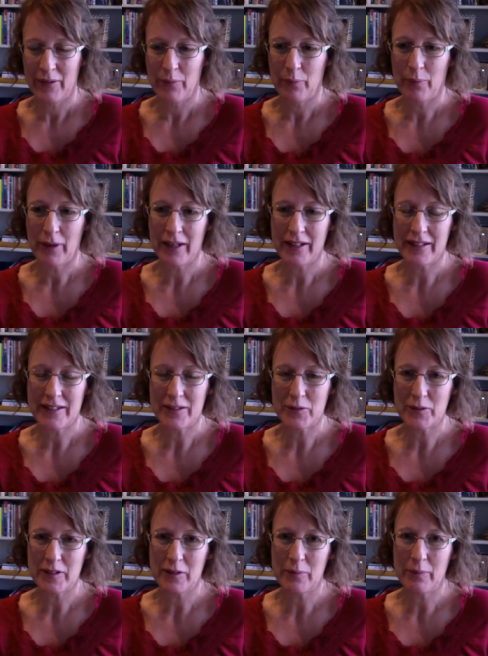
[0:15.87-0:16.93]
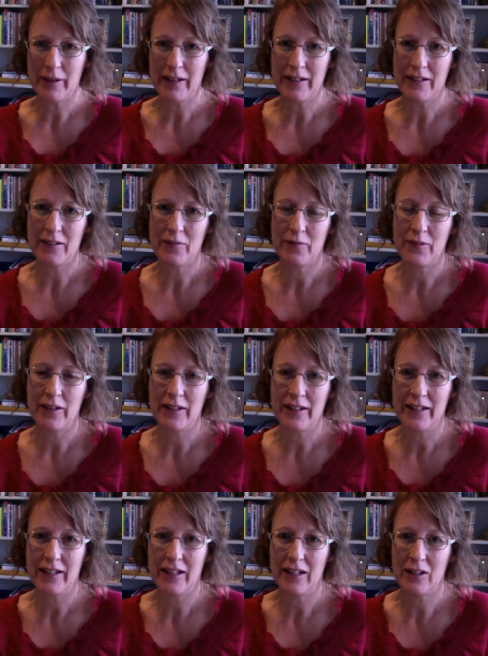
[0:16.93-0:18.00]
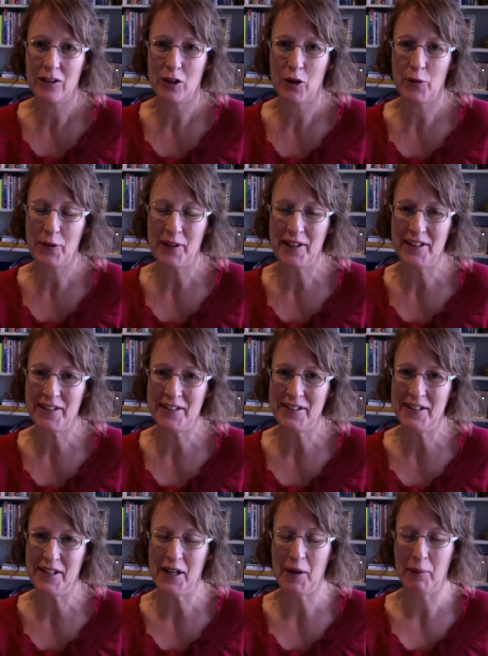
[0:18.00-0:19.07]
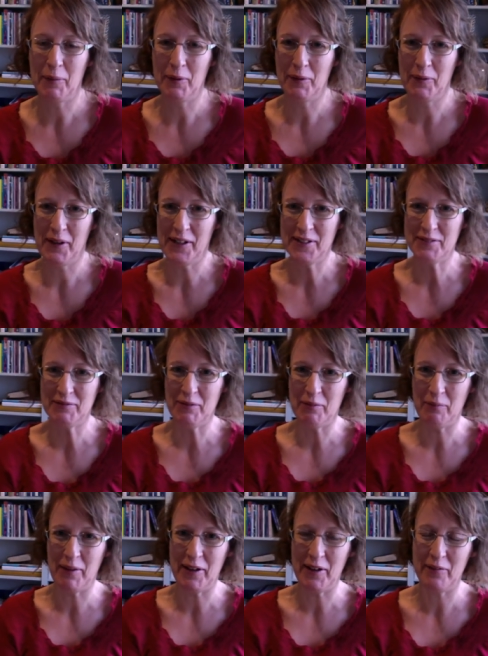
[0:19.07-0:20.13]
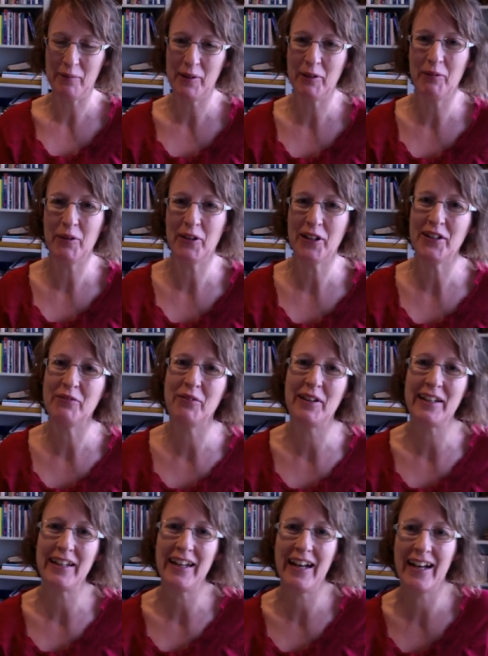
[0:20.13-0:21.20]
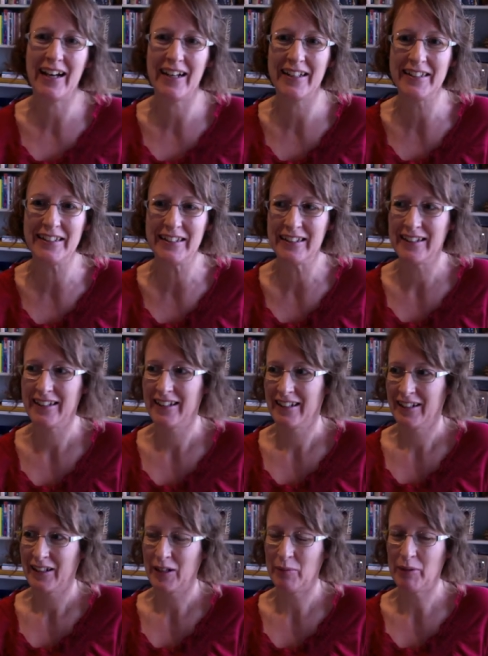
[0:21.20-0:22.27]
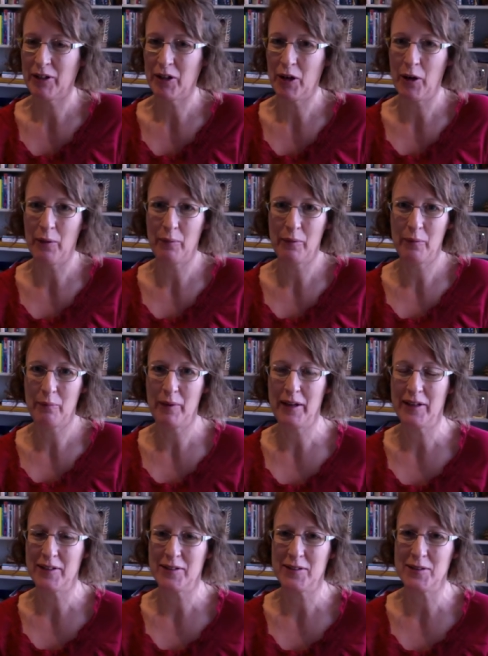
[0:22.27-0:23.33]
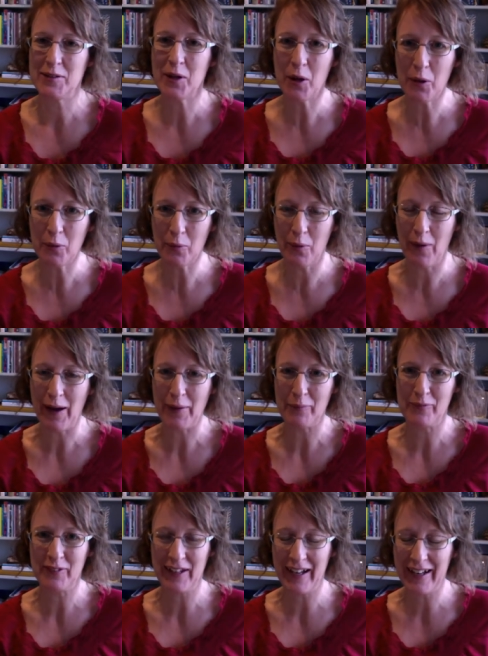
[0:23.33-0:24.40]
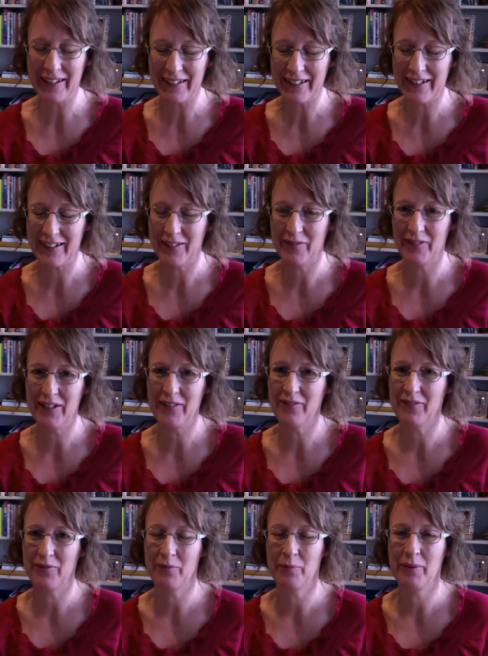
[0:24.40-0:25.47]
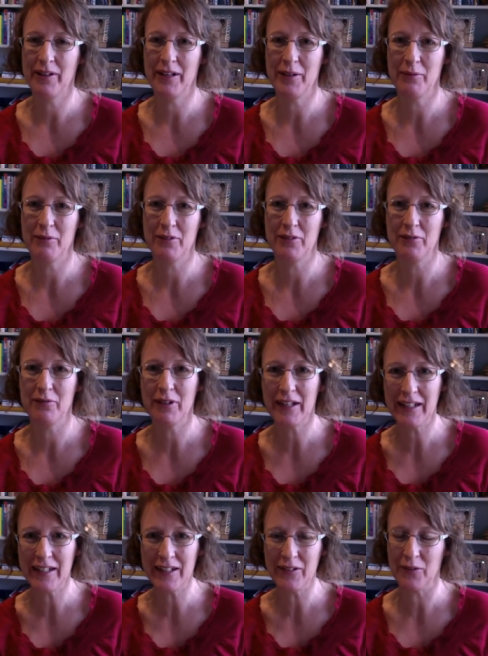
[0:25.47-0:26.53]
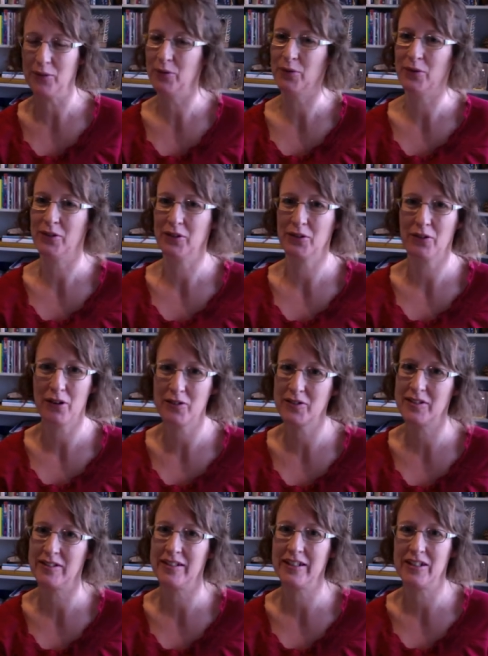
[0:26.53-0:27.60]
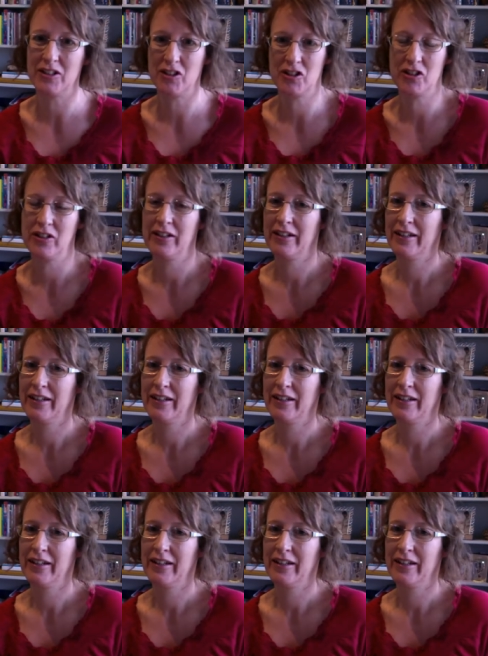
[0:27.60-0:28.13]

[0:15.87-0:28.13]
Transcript: But it's also been a fairly low energy couple of weeks for me. I've been working really hard, coming home and being so wiped out I haven't even been able to read or cross stitch.